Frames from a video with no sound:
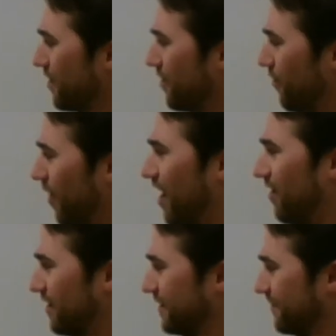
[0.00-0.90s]
Well,
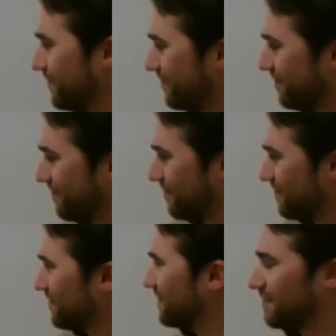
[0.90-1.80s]

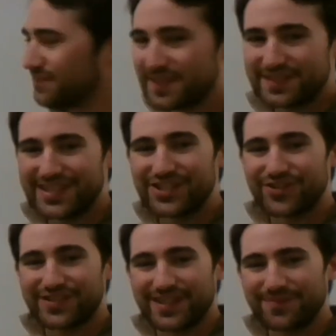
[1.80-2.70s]
this is
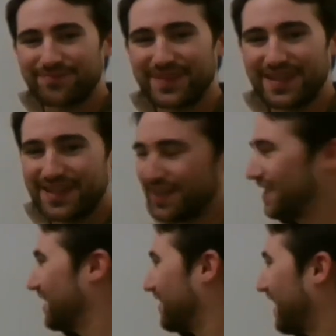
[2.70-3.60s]
interesting,
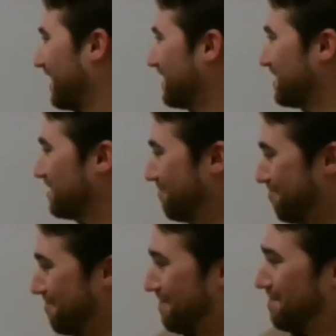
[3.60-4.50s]
okay?
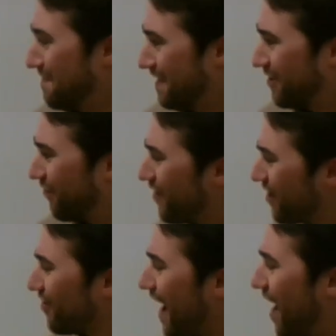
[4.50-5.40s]
To
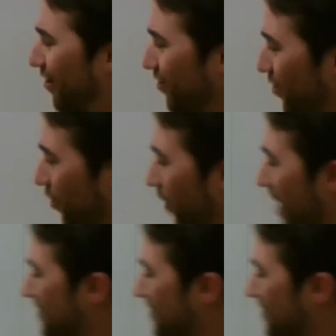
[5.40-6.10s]
figure out why we